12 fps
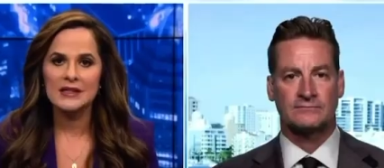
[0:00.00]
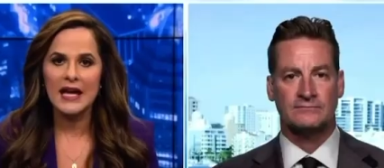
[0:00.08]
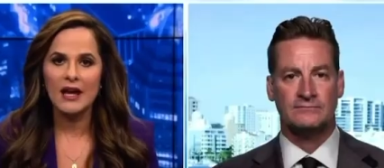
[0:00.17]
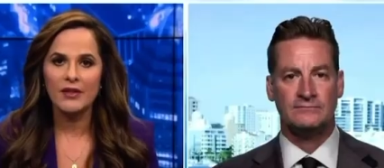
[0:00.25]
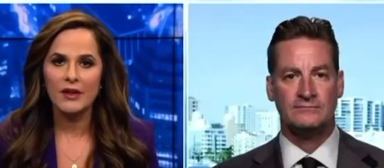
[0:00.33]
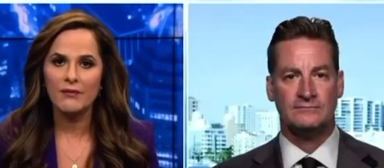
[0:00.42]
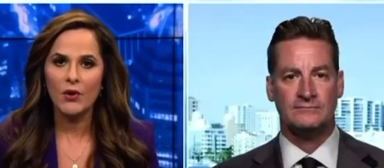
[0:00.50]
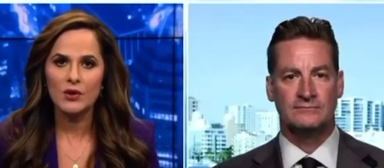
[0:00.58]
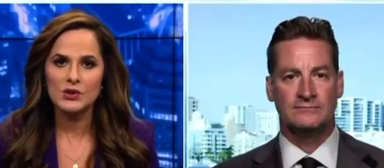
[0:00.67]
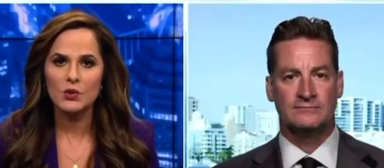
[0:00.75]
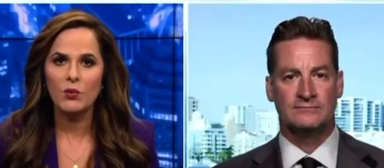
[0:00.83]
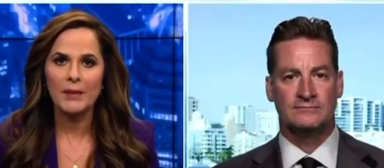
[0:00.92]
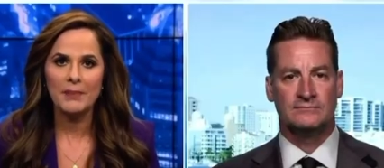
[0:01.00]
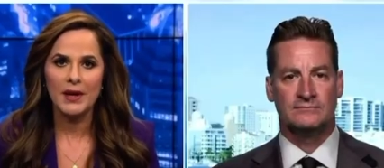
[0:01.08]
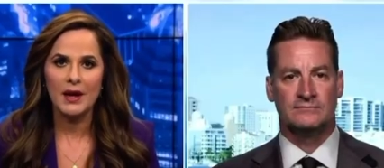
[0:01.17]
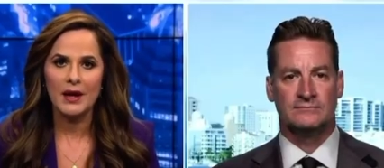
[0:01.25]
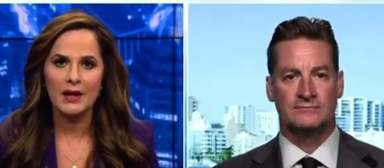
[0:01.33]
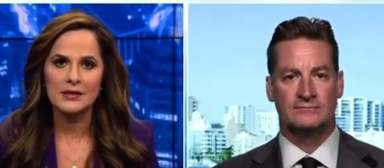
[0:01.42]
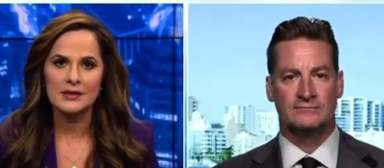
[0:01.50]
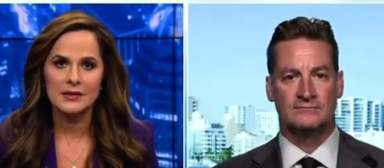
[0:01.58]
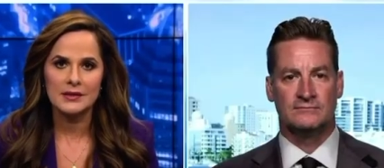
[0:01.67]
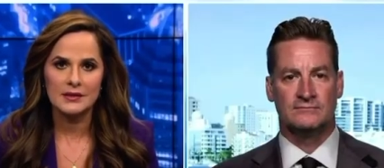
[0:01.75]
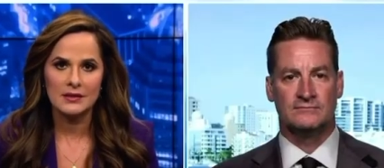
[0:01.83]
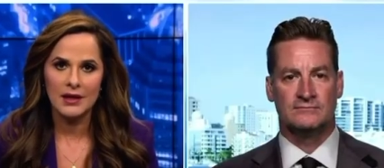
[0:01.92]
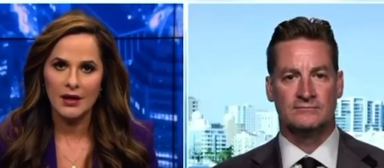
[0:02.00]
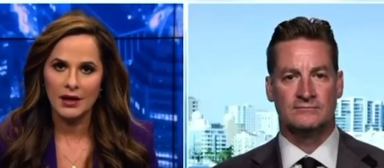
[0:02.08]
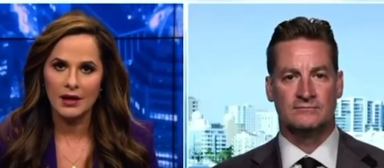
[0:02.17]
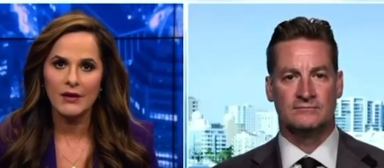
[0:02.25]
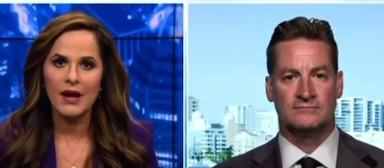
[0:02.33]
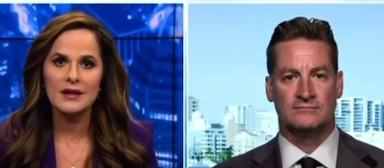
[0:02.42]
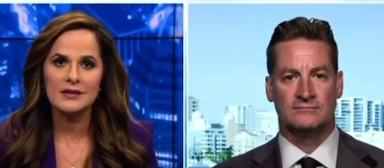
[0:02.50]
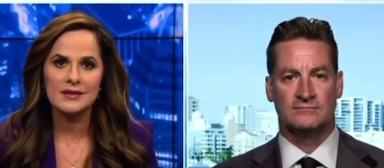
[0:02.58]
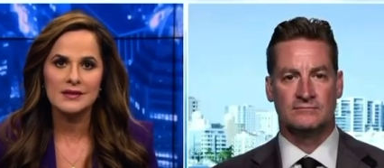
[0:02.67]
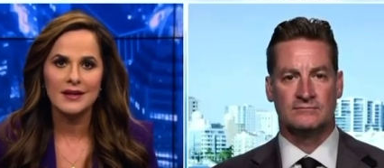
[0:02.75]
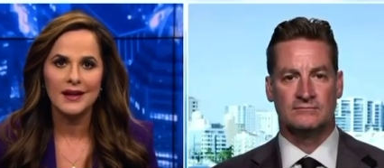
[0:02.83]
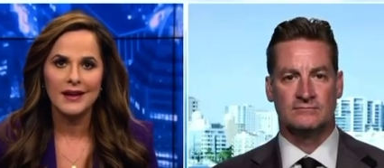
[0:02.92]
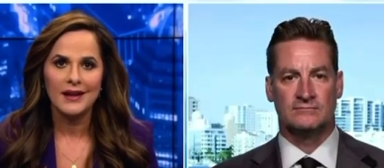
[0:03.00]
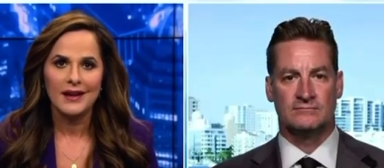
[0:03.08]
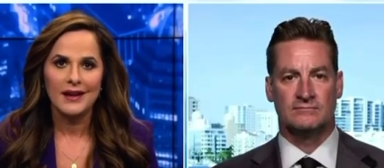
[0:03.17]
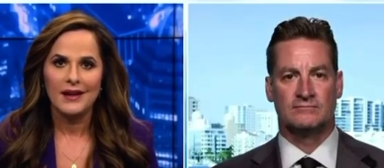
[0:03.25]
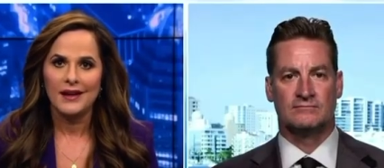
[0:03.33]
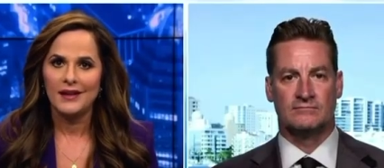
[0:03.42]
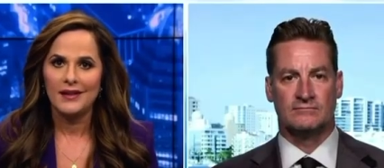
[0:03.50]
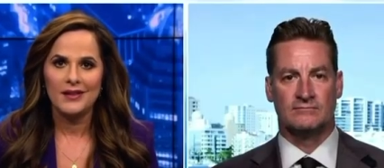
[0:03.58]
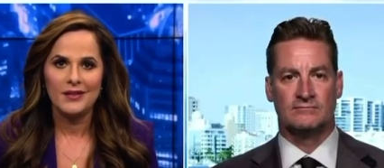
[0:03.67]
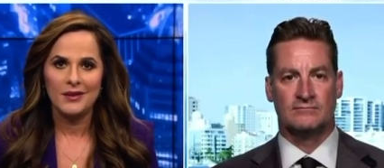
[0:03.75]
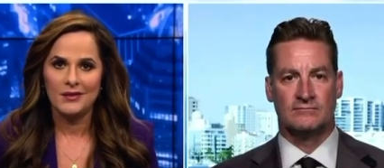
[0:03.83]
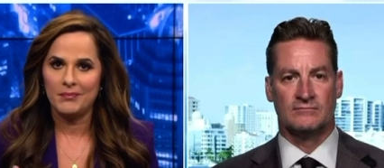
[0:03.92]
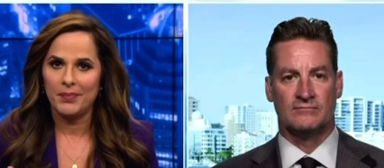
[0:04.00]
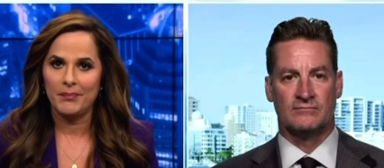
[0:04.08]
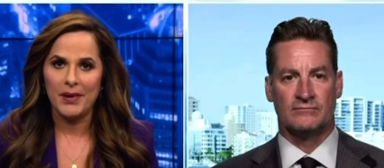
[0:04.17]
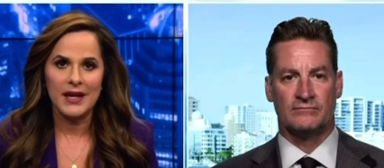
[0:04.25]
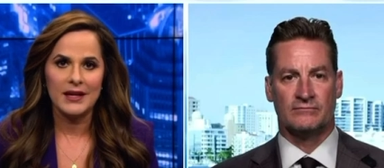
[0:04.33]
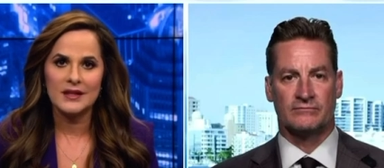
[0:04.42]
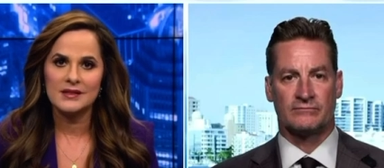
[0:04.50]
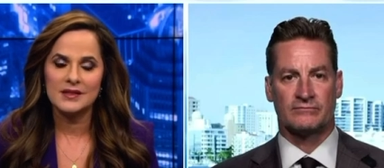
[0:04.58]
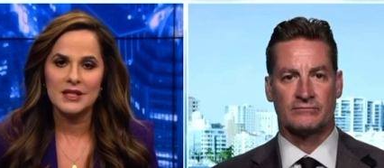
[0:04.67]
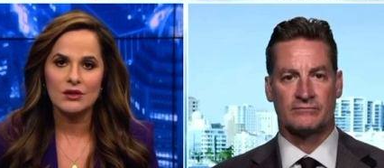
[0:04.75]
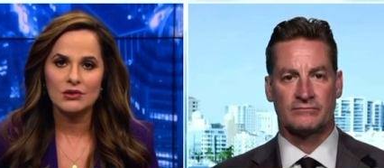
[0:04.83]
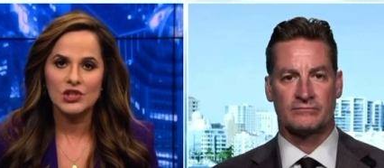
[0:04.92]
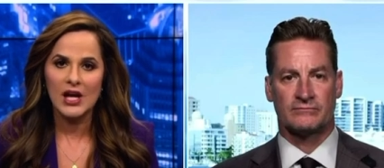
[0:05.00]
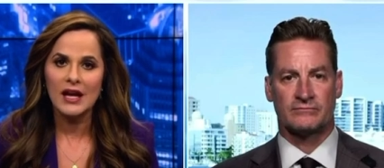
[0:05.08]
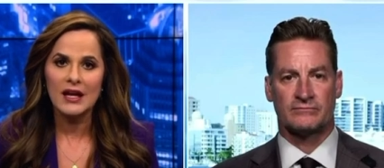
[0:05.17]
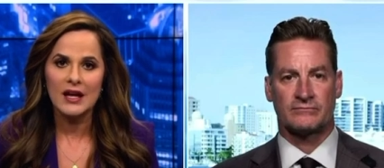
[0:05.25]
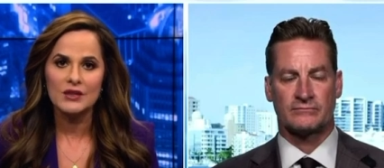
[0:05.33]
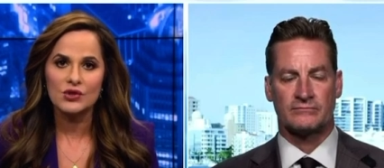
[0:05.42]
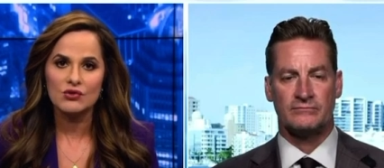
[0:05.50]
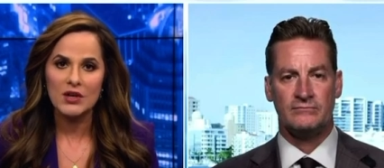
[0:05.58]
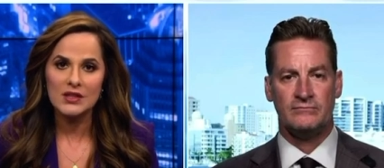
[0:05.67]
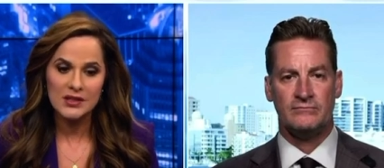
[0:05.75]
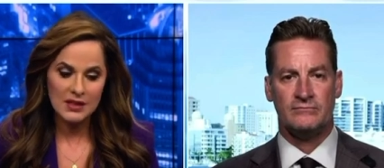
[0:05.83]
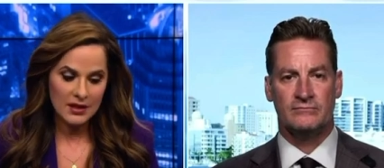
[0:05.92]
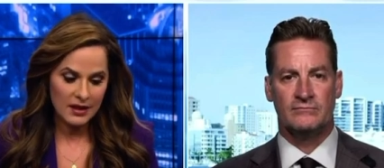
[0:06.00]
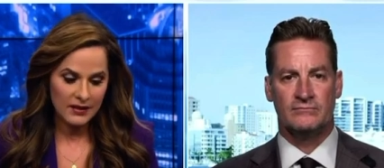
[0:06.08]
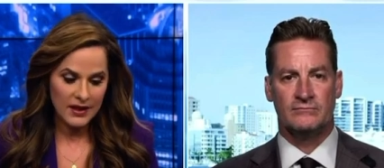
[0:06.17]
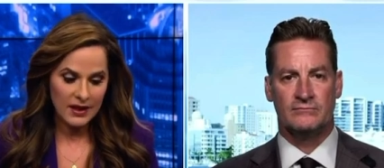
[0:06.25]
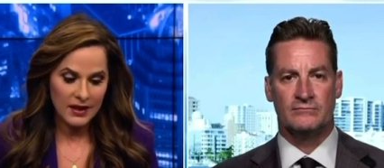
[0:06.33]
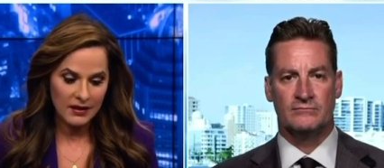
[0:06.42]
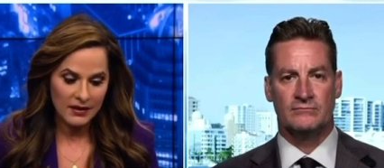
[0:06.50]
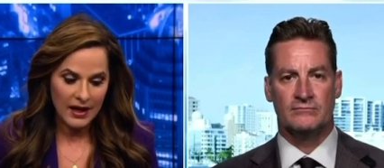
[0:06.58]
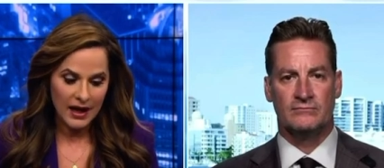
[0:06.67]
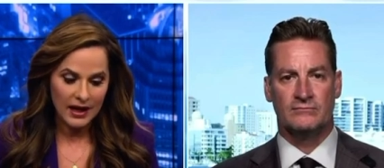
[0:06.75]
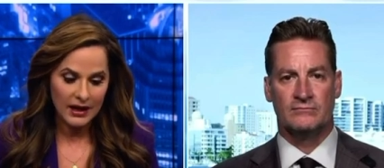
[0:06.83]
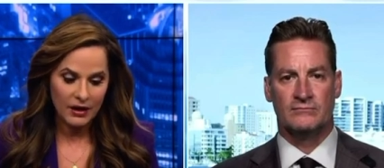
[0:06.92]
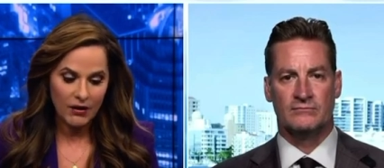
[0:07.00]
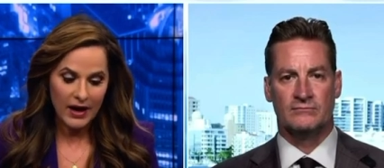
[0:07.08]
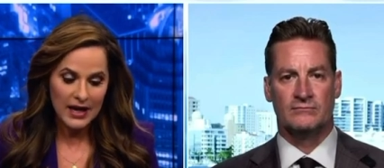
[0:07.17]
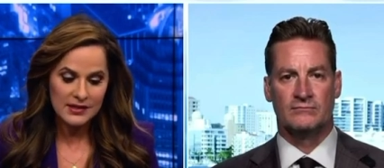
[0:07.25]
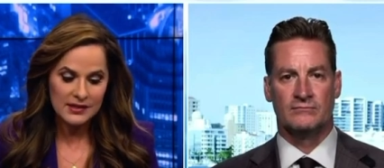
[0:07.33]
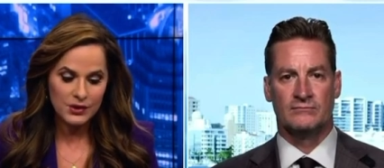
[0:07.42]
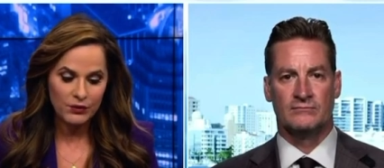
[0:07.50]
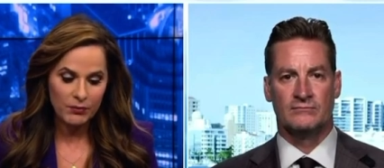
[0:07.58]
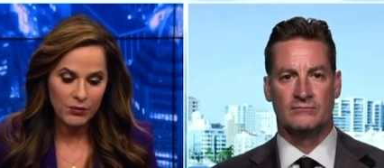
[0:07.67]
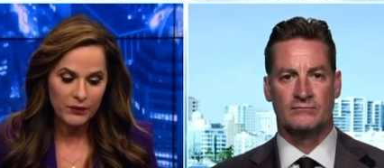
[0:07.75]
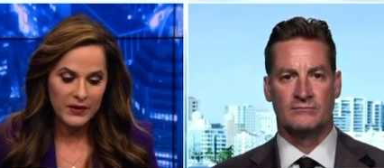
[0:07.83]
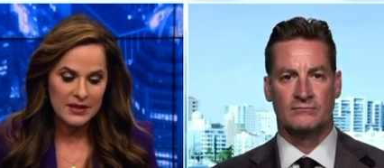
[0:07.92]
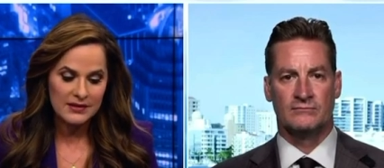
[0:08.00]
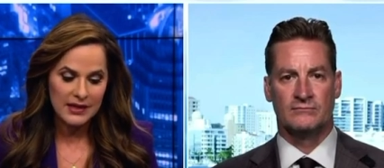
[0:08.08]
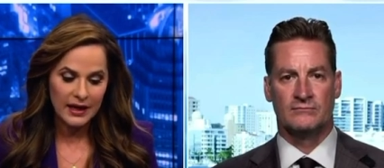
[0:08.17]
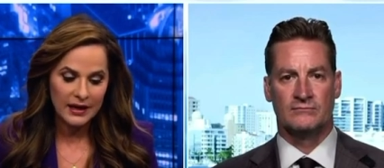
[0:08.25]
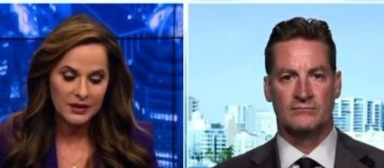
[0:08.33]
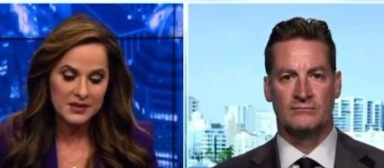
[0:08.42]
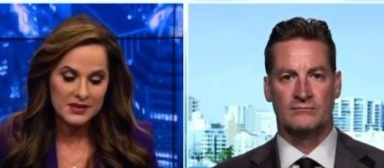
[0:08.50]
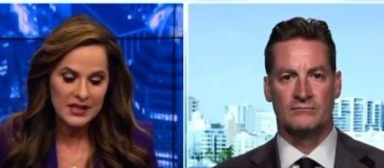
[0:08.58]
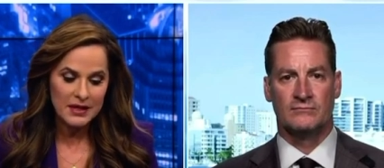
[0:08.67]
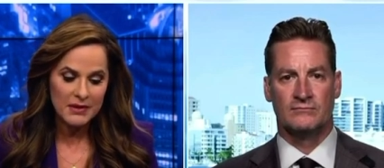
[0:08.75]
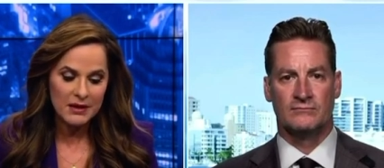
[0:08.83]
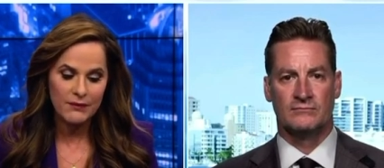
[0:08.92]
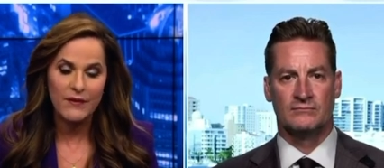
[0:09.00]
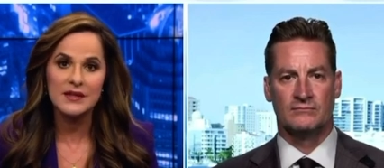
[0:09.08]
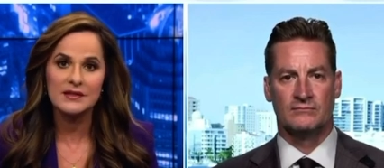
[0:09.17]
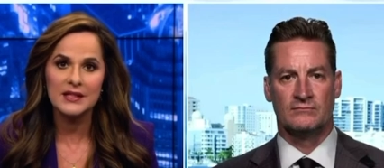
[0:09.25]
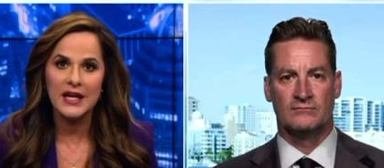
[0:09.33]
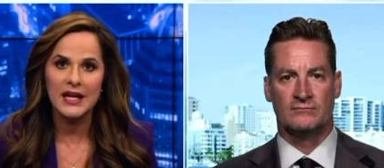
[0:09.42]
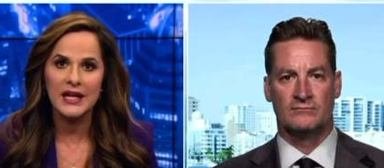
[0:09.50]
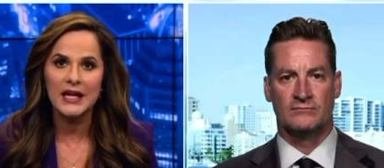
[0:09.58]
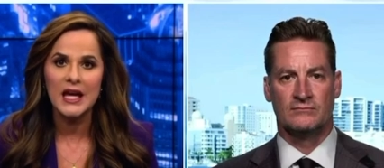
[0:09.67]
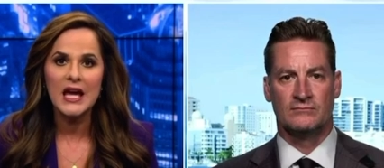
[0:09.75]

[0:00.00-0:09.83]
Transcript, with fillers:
Speaker 1: how they've also weaponized the IRS. Uh, the Biden's DOJ instructed the the IRS to remove the entire team investigating